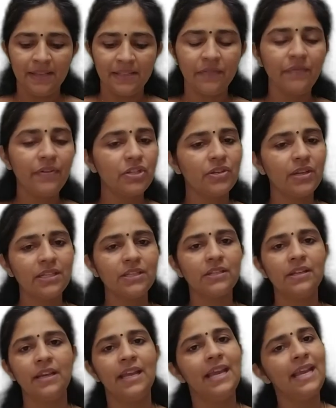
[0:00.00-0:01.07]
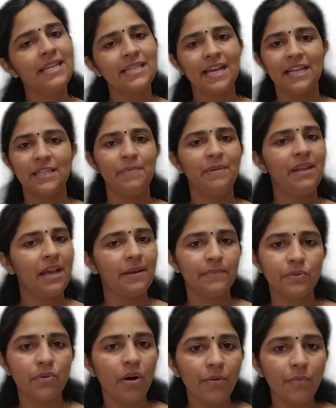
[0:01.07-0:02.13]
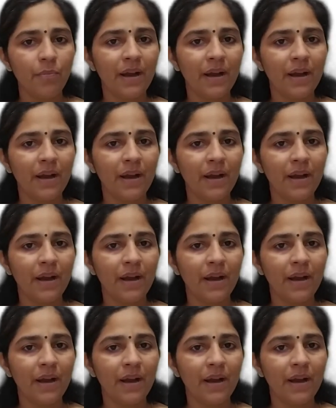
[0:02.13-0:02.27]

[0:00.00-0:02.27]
sufficient heat has been absorbed